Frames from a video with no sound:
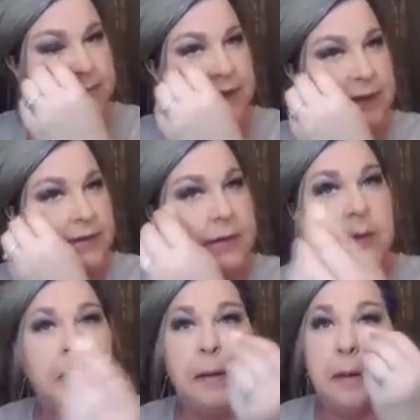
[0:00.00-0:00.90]
Like,
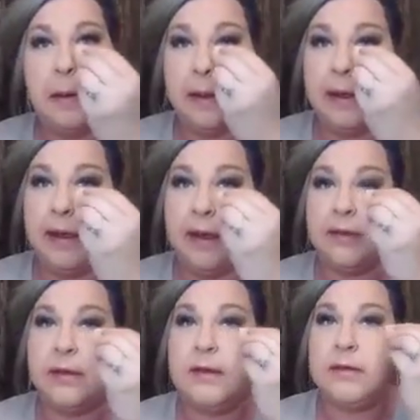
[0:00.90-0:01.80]
yeah,
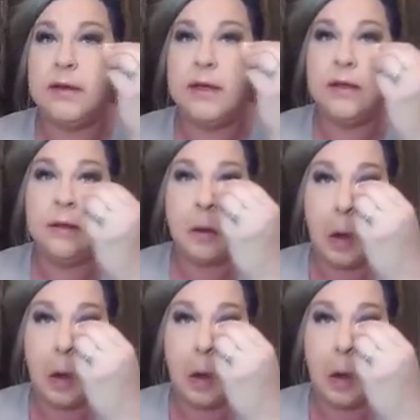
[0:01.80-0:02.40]
thanks, honey.